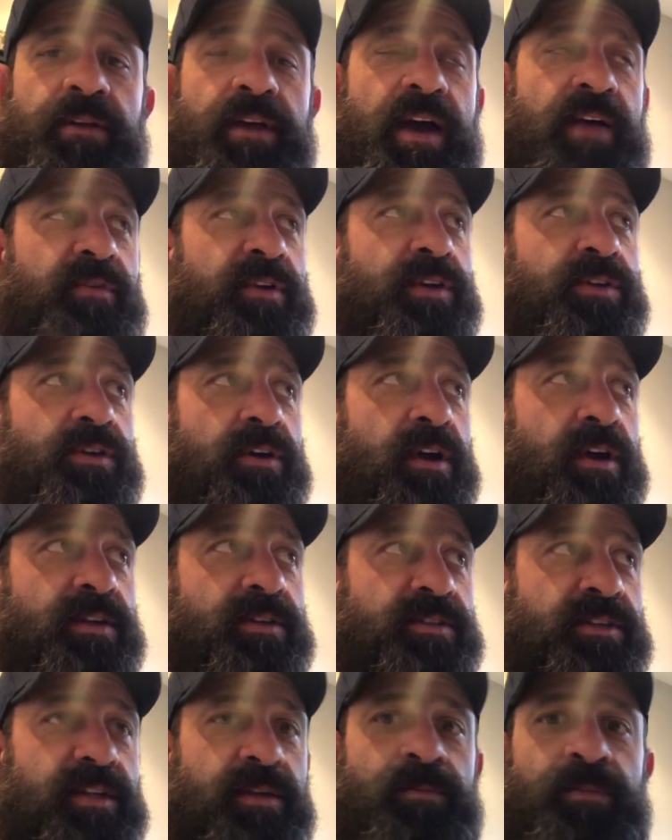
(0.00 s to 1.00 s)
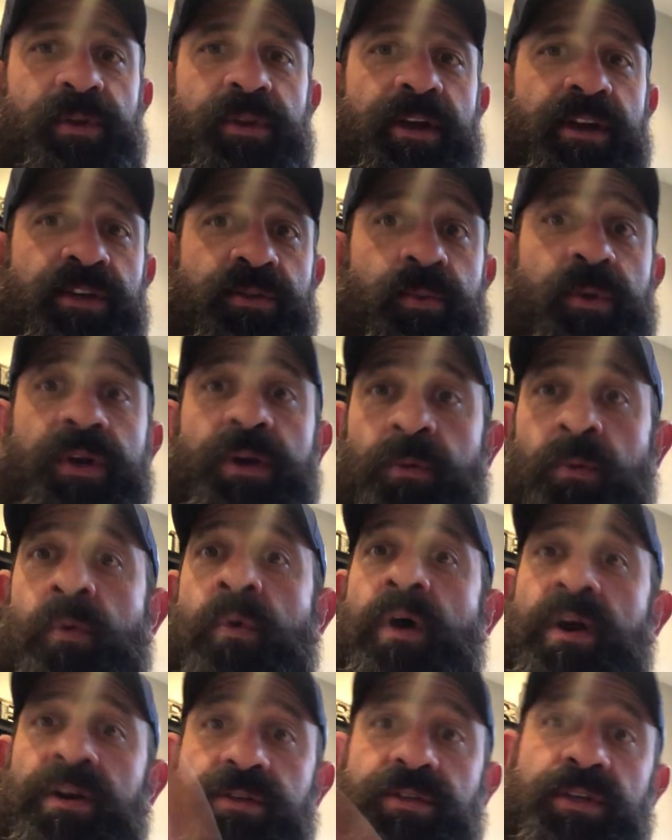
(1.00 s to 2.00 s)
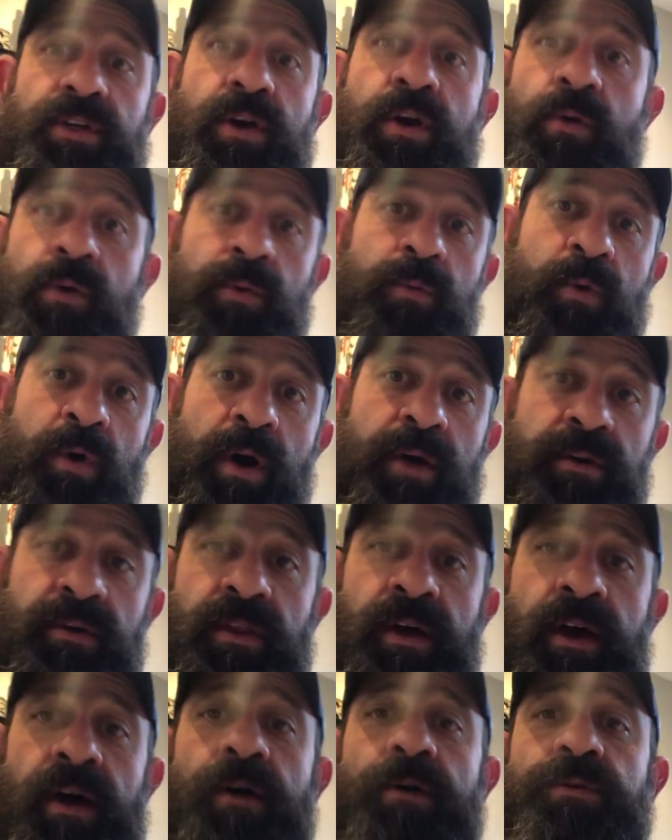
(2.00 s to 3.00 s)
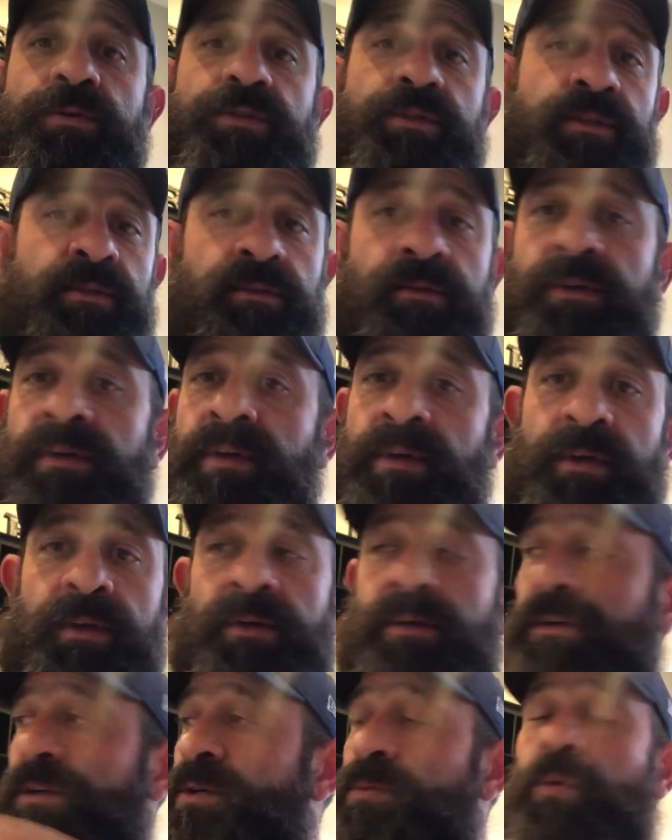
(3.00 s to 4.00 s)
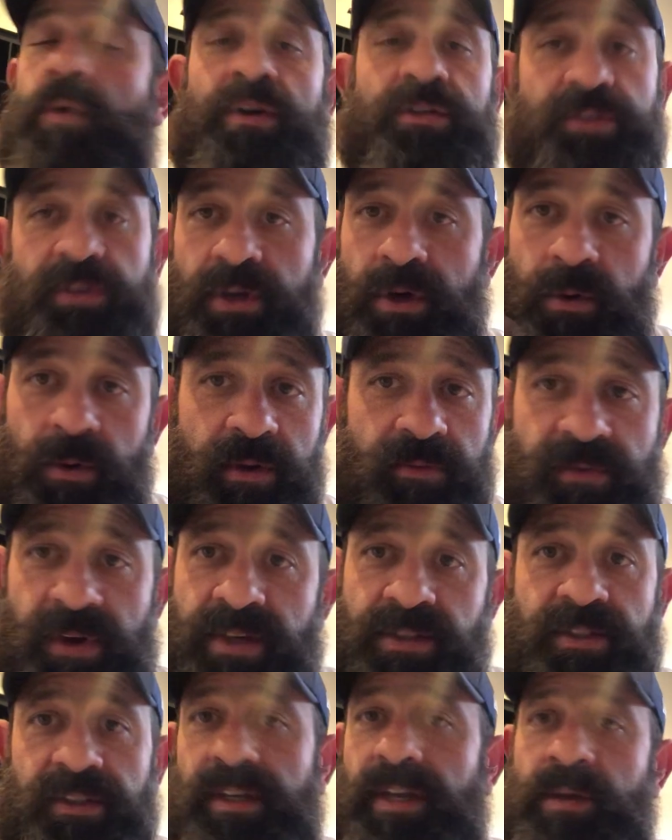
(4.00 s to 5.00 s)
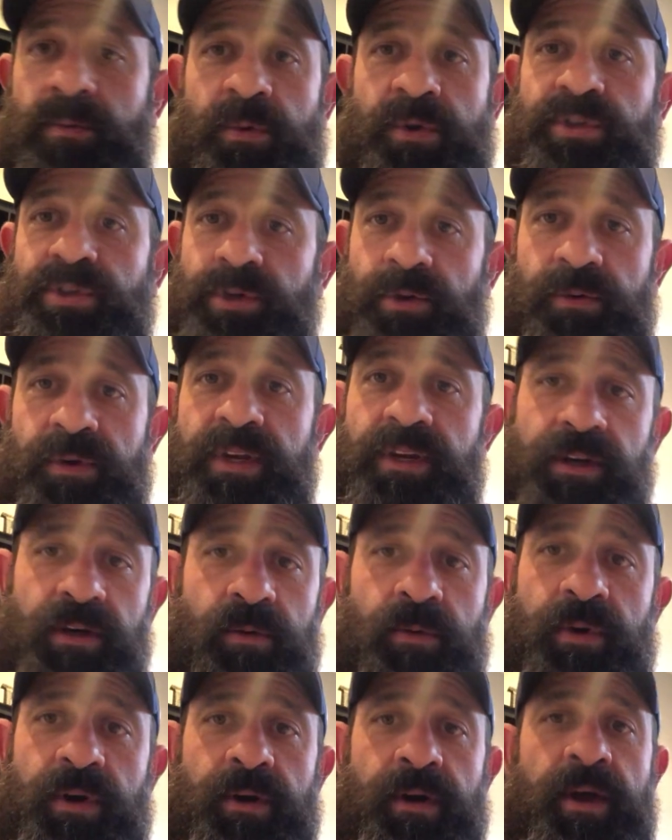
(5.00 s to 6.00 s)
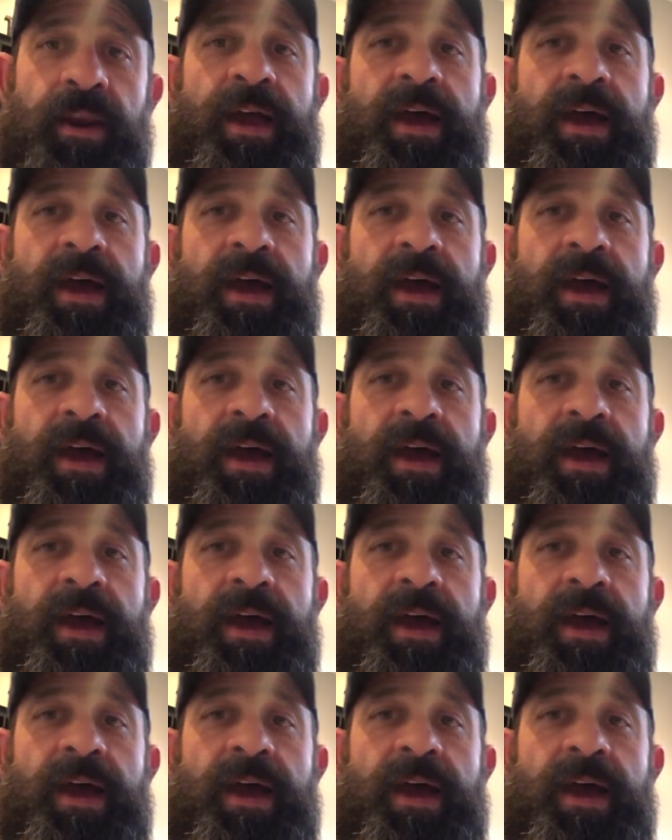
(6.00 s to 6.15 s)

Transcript: Having the dog sit in place when it wants to go and wander the house and he wants to go and investigate what you're eating or whatnot.